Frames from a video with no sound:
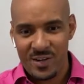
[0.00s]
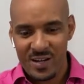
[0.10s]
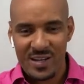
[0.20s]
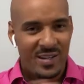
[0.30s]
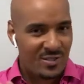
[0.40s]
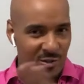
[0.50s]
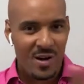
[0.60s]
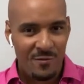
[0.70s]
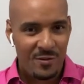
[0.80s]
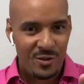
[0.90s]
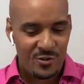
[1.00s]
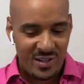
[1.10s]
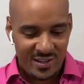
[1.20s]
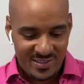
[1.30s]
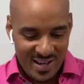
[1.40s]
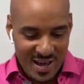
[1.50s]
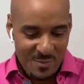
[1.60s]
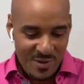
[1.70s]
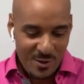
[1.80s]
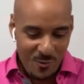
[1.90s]
Fahrenheit. That's too hot for your drain lines.
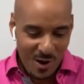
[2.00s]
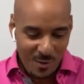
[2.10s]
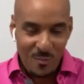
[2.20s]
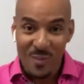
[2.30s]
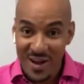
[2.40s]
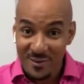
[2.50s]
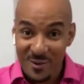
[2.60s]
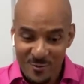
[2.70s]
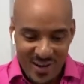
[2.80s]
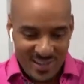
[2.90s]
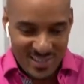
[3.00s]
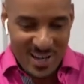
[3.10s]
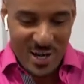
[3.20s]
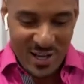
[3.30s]
Meanwhile, back on the ranch,